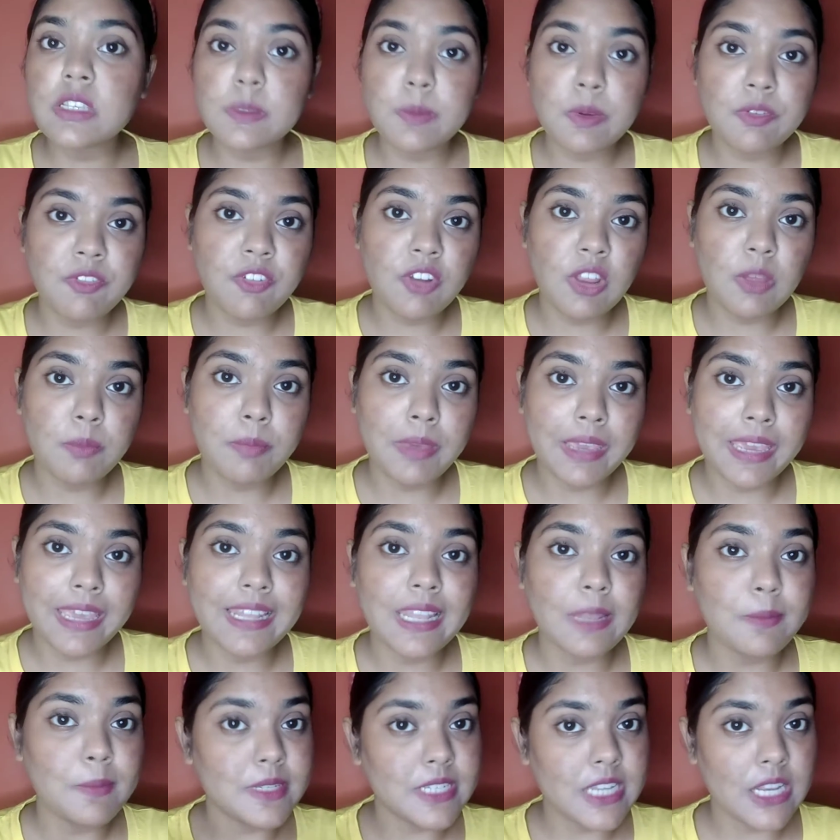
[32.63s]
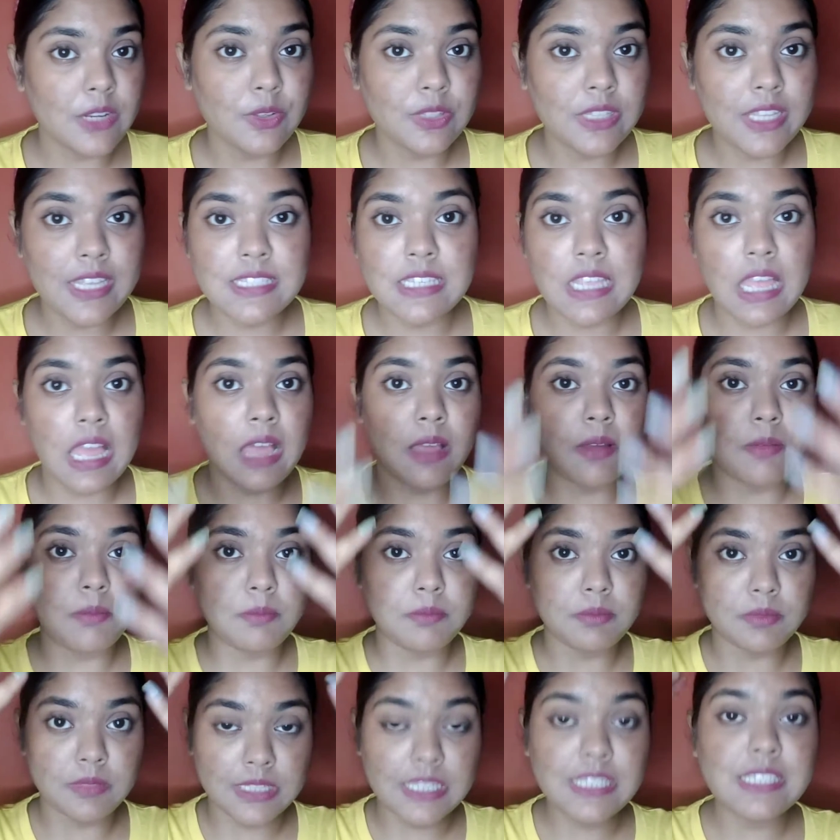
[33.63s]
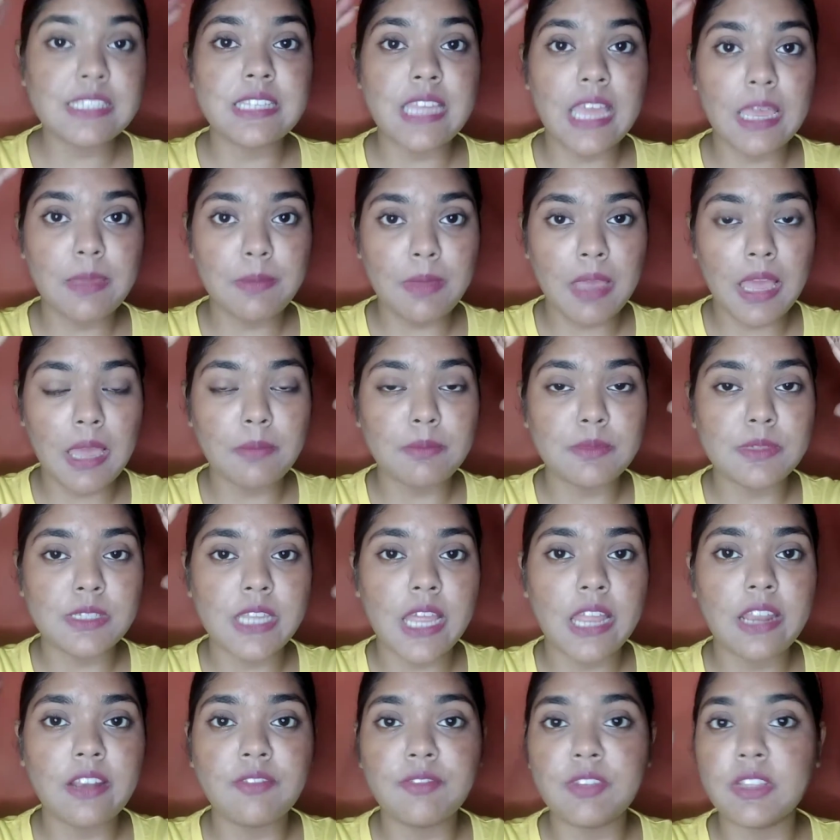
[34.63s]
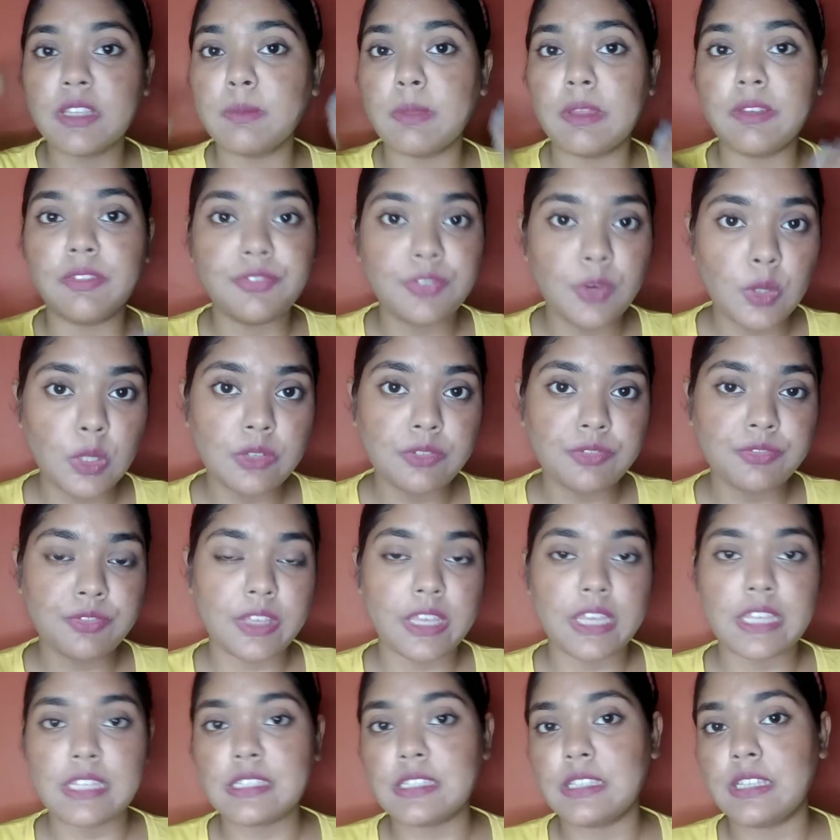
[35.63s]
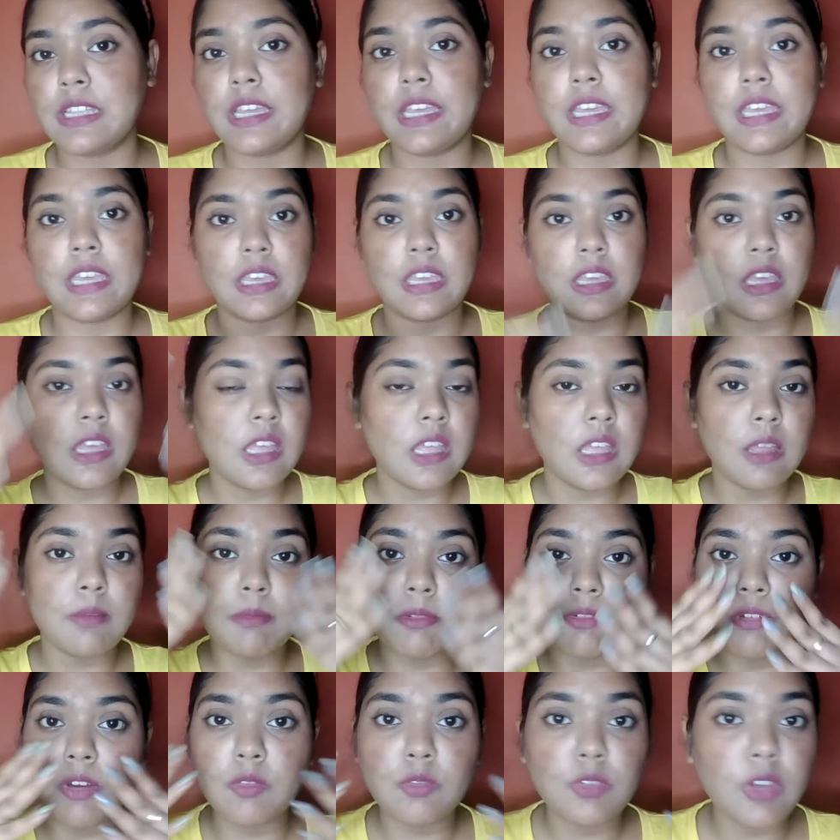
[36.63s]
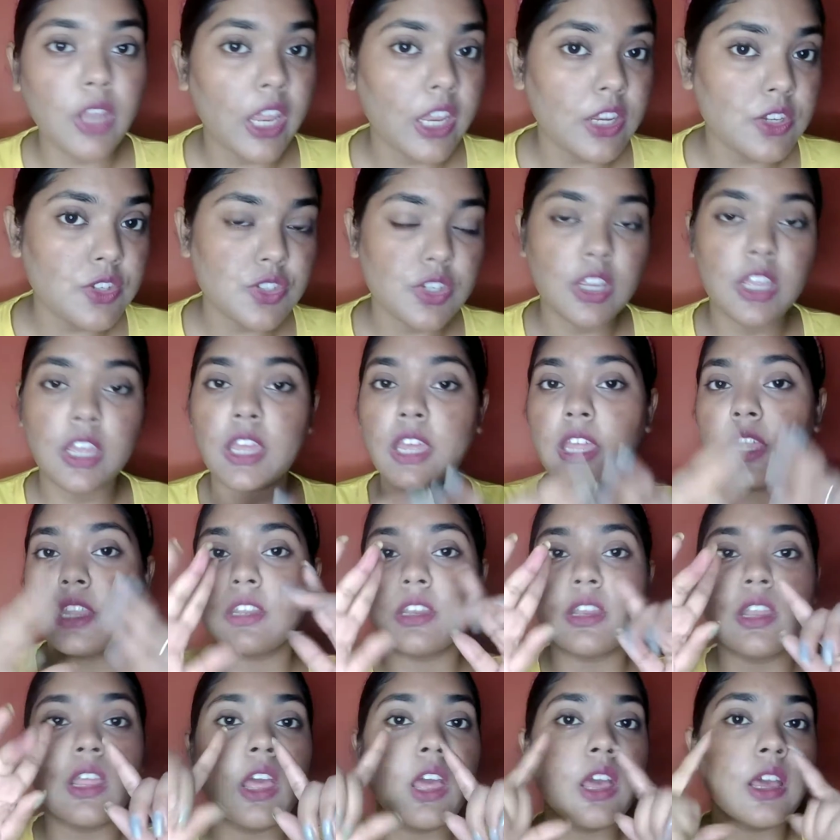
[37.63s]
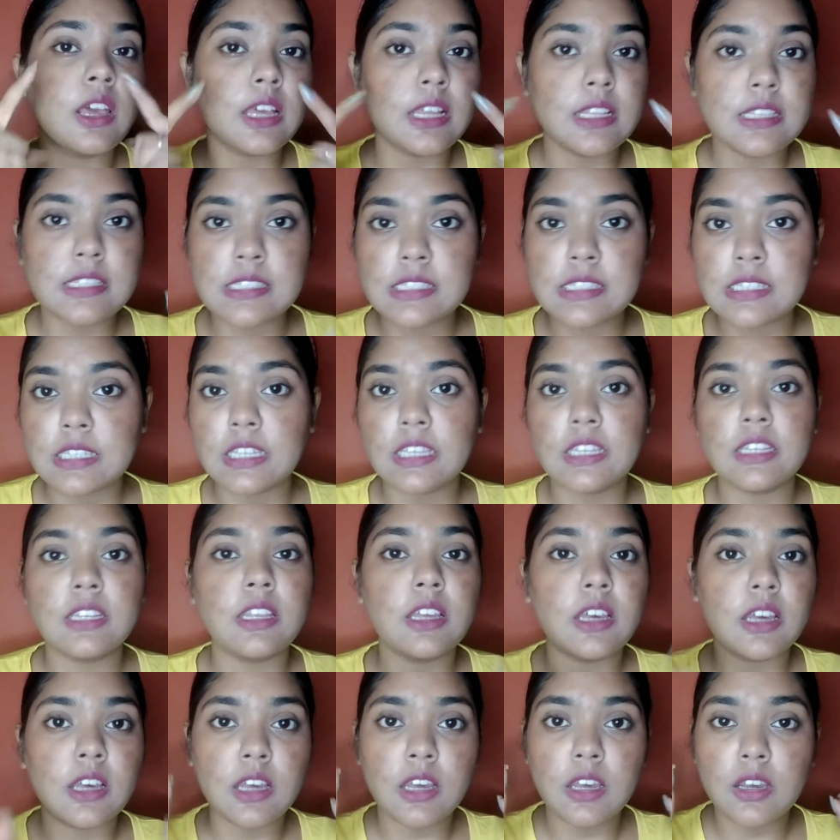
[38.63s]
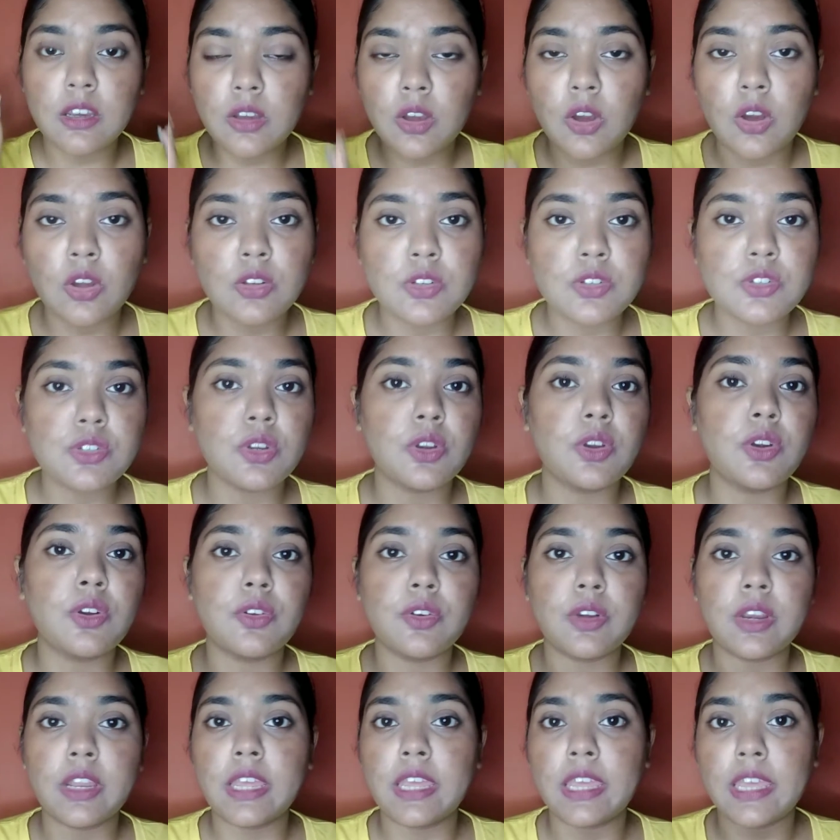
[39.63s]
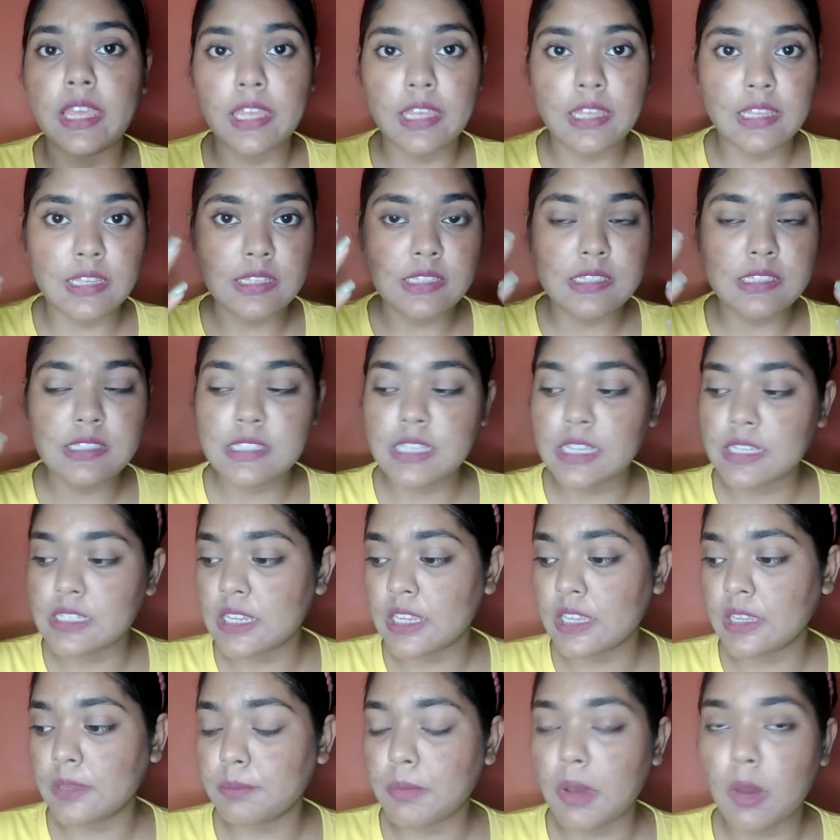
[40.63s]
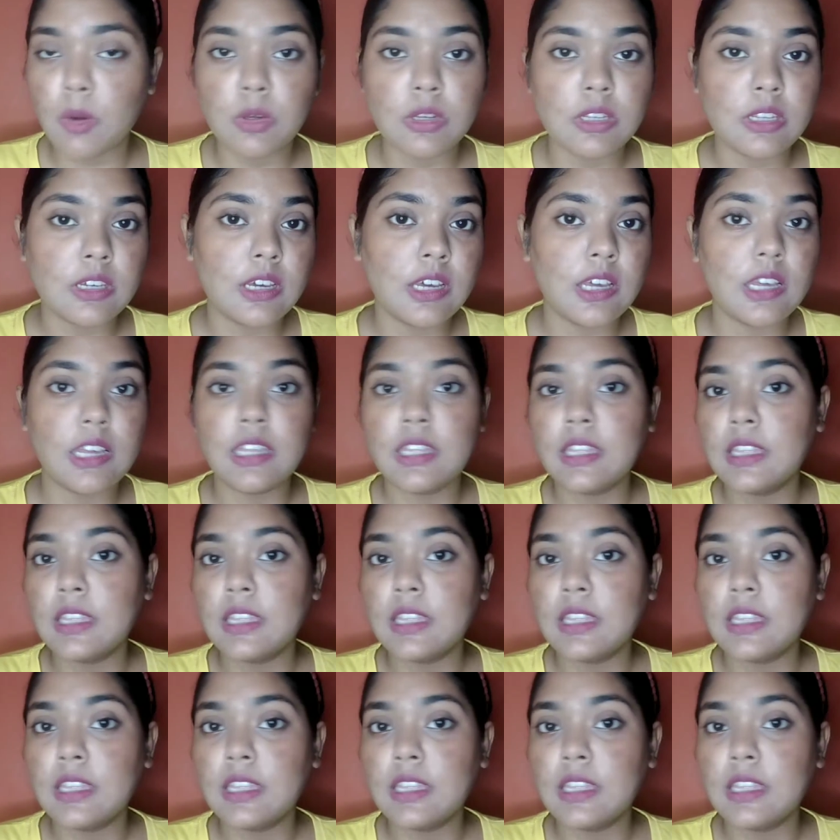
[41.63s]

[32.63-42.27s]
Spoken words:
before I begin, let me tell you this time I'm done with my full face, like my foundation, concealer, contouring, setting powder,